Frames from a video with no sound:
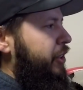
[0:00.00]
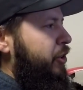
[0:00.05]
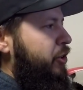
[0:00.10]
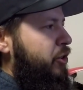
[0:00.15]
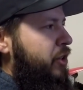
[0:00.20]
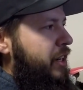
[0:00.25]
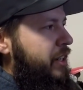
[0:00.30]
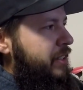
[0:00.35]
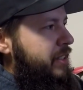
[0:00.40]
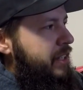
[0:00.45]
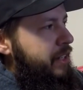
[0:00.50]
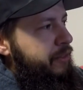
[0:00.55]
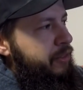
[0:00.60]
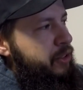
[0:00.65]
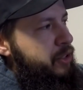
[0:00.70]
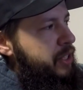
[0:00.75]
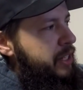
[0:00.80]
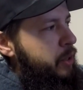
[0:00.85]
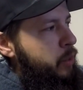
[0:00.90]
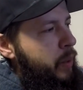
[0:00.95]
Try to see if
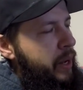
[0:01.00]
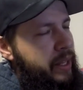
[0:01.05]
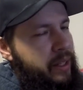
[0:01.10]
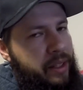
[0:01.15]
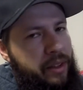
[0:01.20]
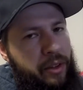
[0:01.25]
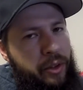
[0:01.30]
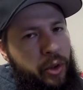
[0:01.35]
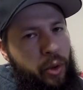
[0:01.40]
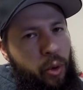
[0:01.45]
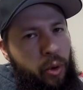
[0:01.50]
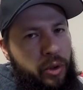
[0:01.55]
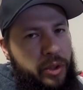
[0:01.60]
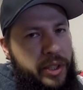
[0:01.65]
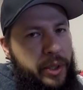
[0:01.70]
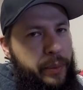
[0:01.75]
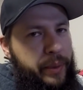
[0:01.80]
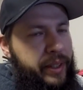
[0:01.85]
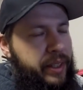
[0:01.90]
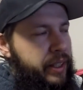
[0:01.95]
there's any weight in the doors
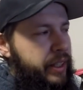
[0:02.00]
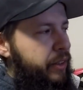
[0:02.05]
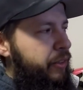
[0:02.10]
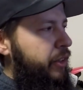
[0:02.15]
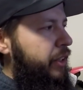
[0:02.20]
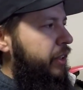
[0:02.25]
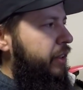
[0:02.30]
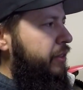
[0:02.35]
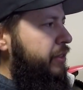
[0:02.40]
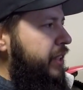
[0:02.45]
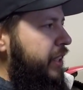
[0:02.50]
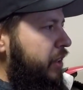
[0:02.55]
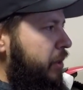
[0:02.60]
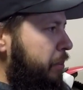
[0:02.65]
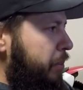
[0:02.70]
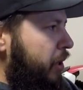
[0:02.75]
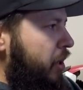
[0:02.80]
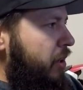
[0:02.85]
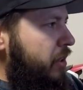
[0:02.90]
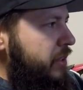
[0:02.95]
that we can get rid of, take
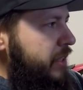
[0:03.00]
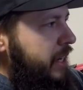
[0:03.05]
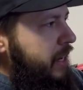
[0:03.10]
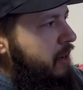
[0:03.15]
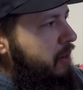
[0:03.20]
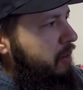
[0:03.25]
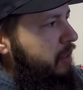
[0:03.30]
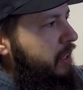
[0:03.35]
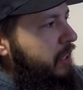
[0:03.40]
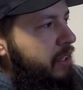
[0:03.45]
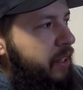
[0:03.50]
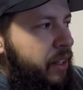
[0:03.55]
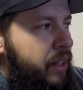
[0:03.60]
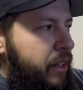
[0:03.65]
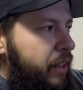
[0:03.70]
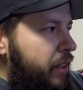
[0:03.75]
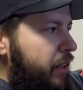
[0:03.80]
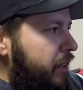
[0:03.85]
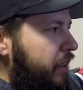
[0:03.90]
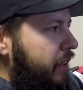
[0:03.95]
the bars out,
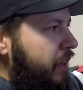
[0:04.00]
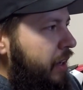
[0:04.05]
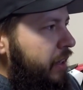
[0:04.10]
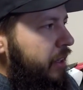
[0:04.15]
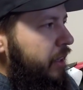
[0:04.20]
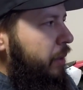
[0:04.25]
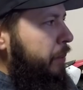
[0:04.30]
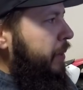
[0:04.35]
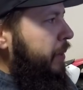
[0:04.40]
cut any